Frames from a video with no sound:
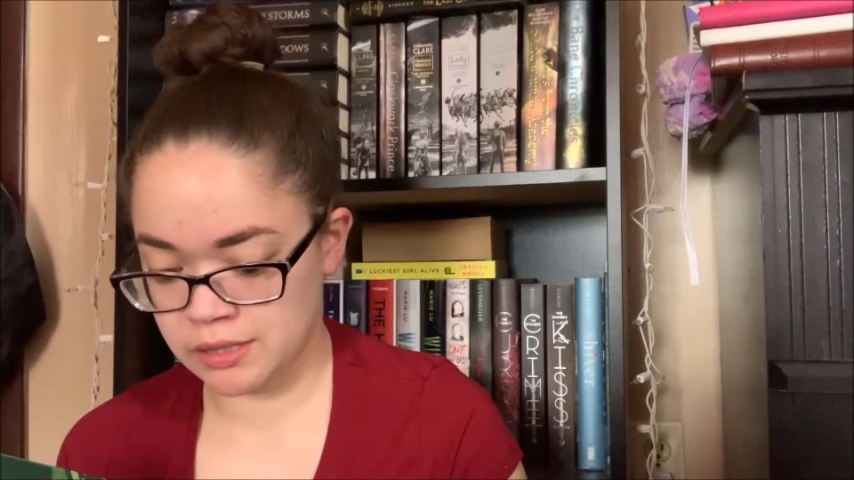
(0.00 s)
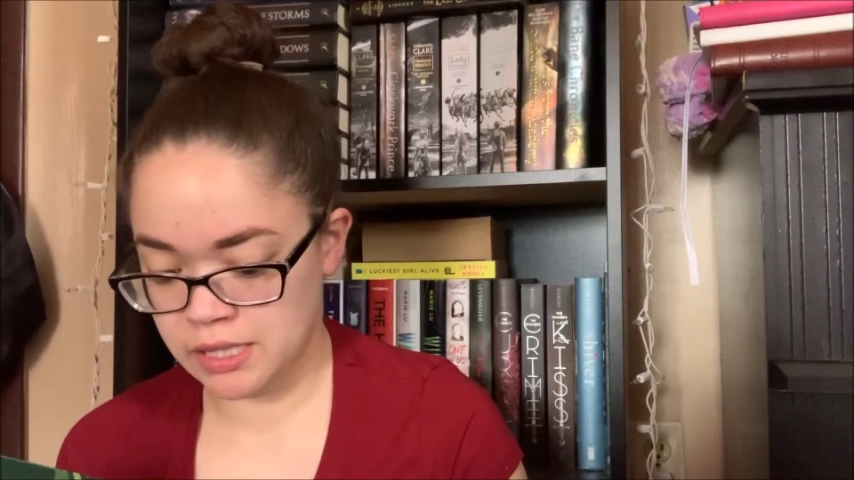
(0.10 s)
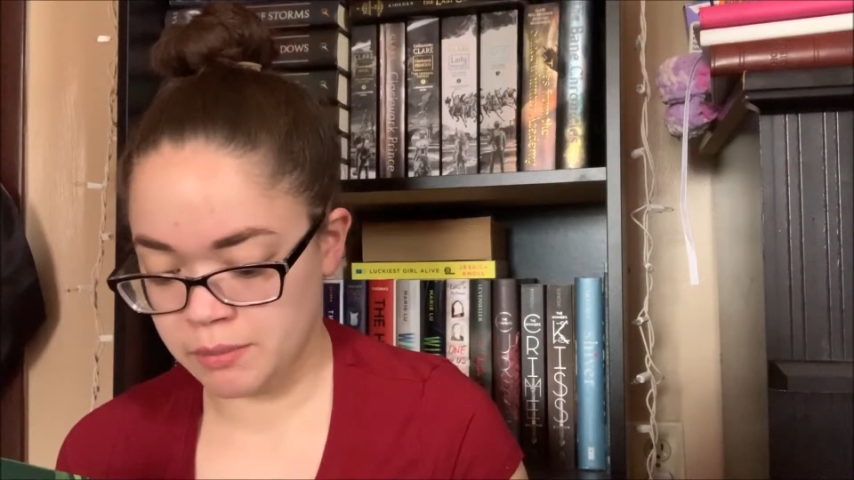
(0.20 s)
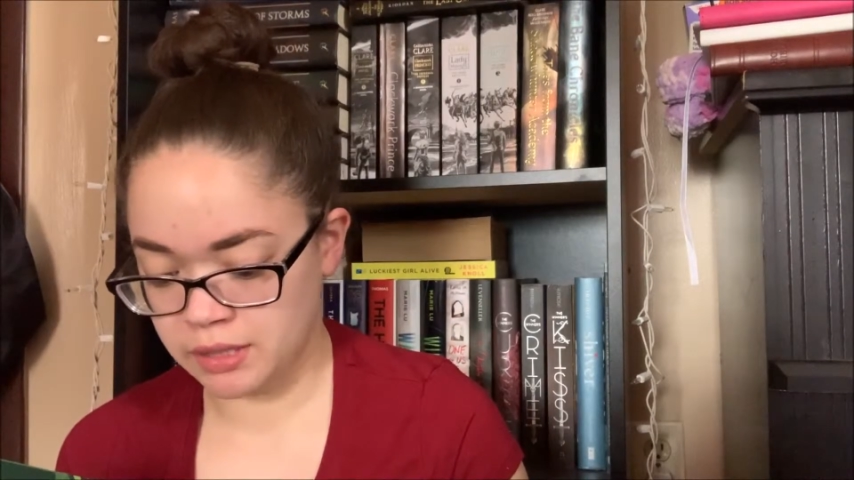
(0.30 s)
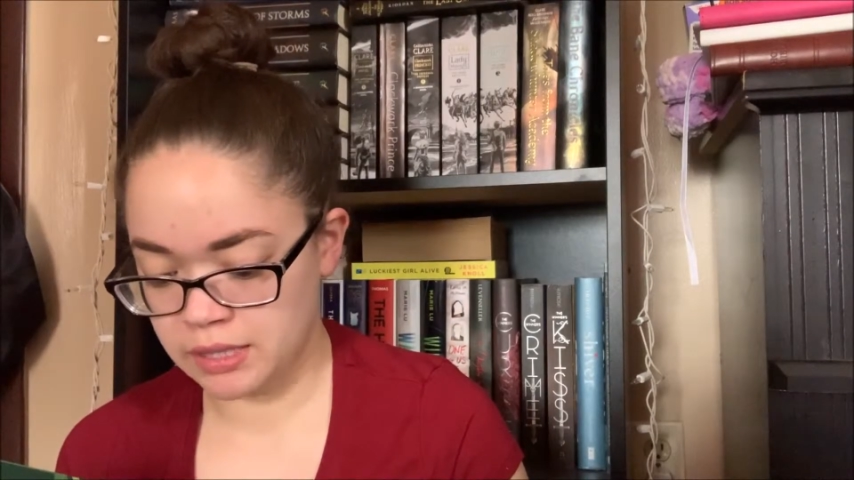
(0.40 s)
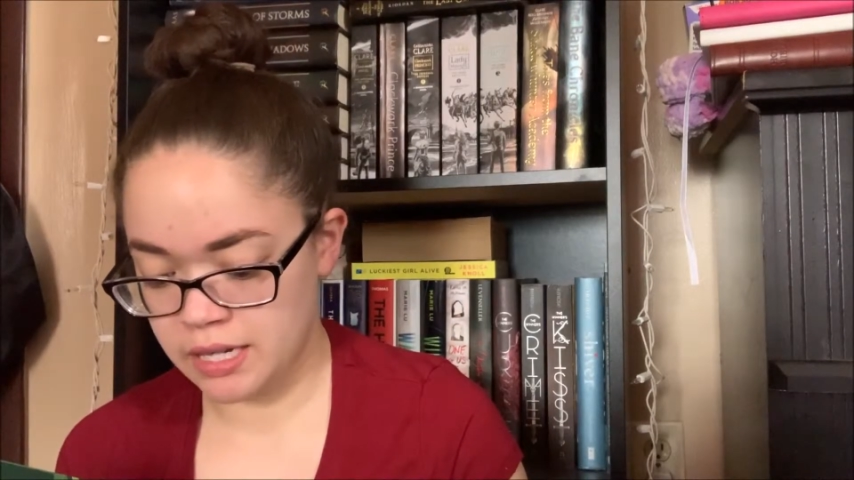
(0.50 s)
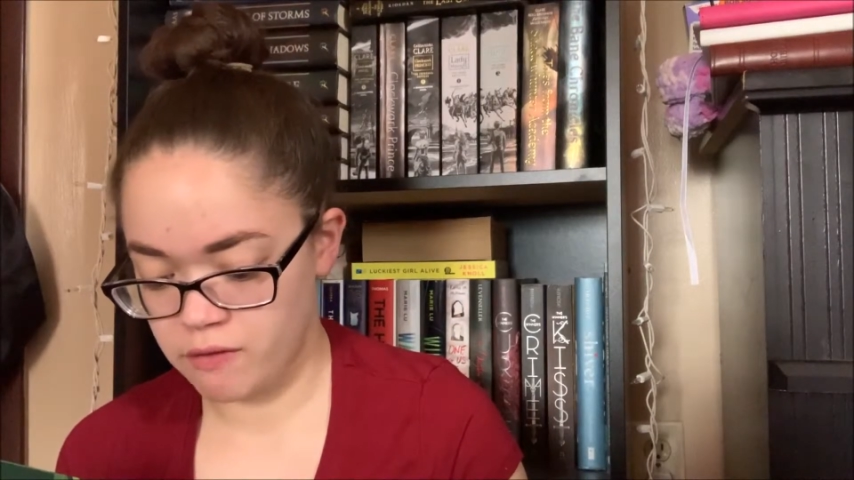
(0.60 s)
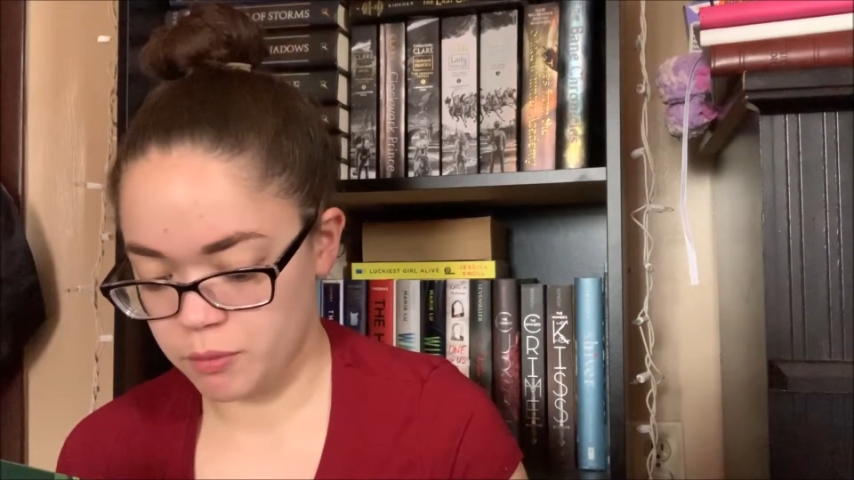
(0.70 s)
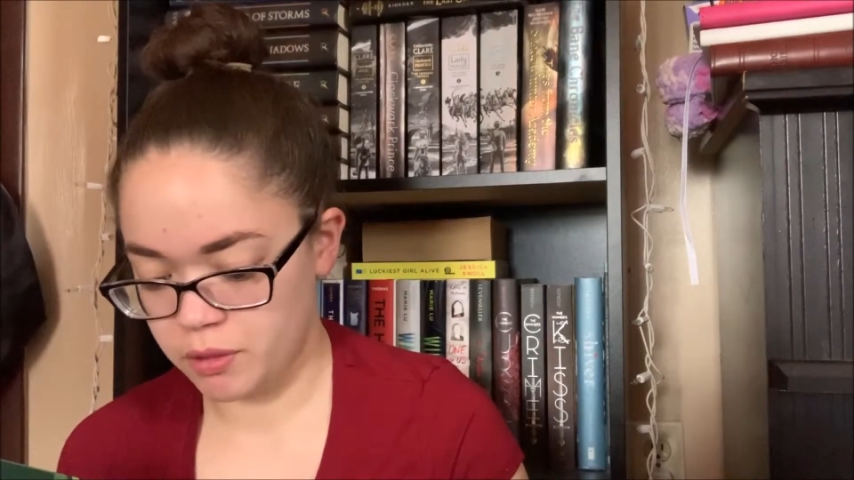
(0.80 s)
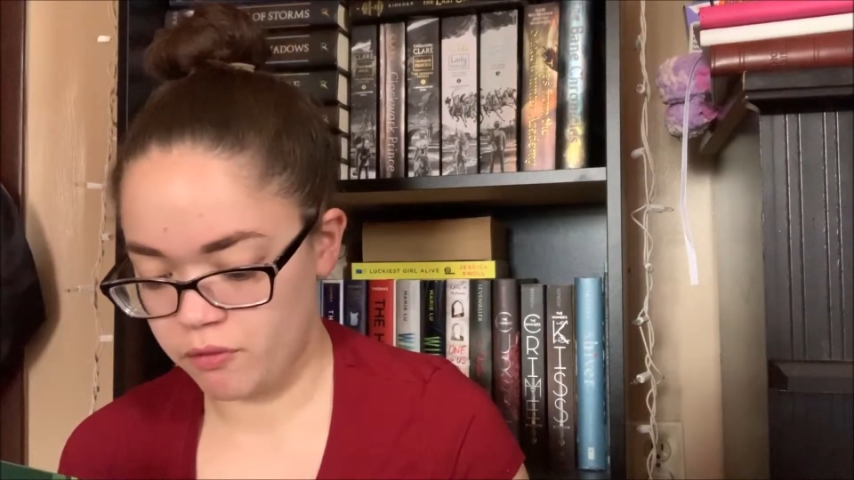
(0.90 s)
and demons could
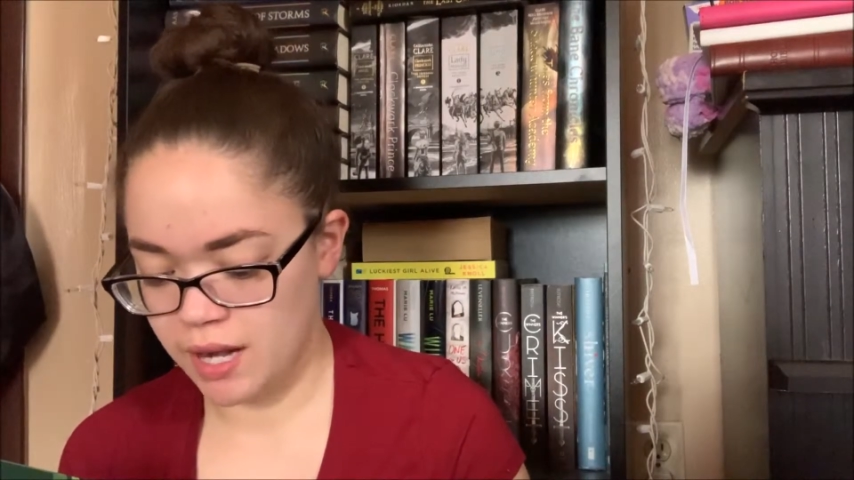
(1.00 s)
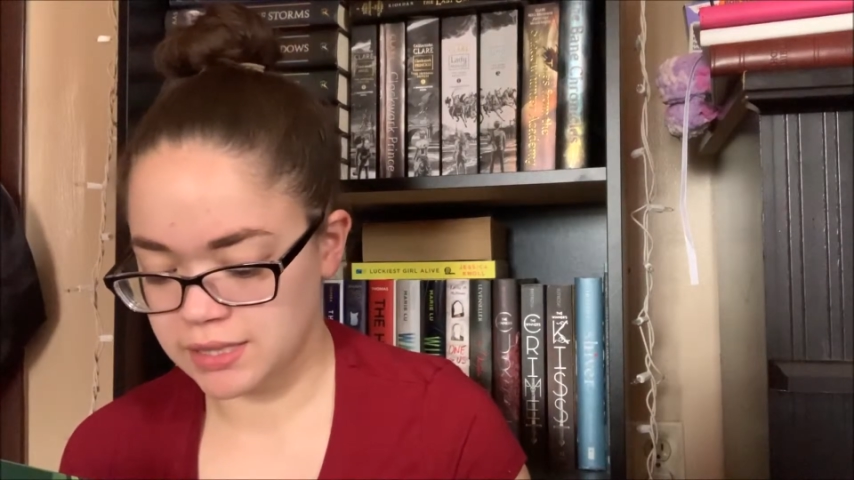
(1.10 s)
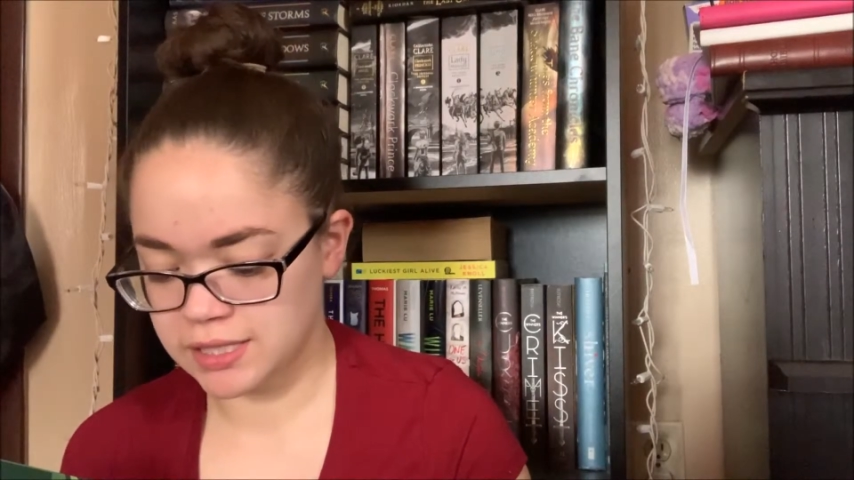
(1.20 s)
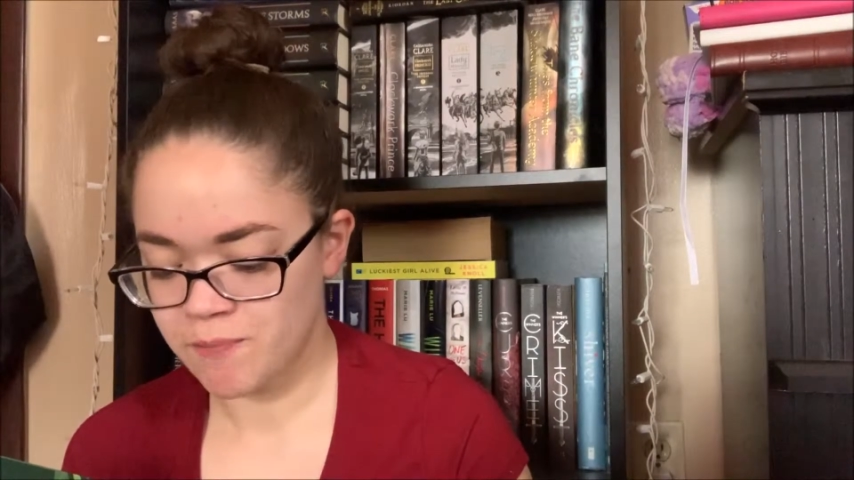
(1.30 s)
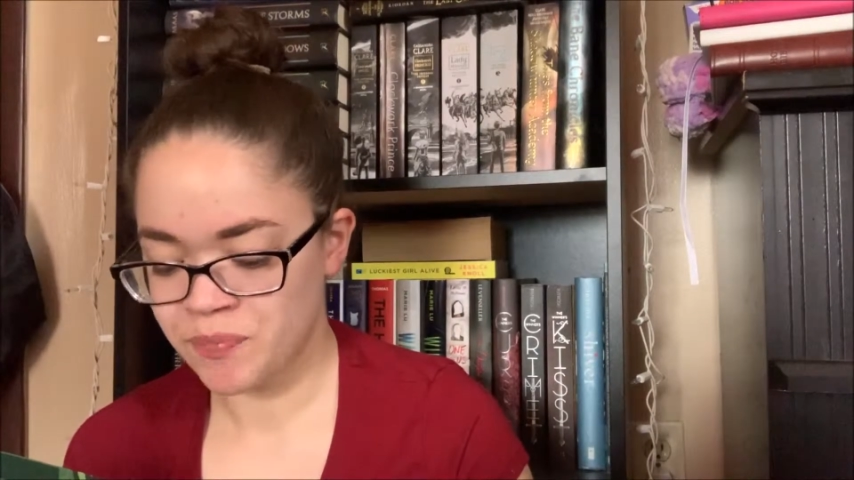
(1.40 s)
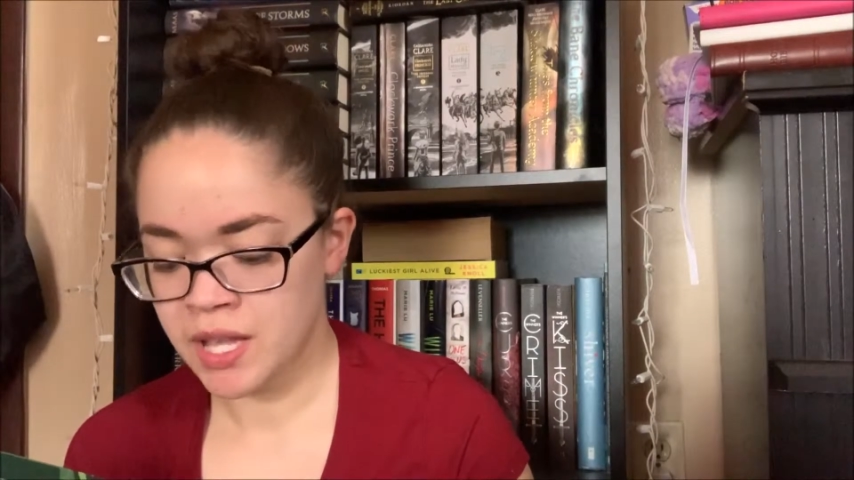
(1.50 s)
never be friends.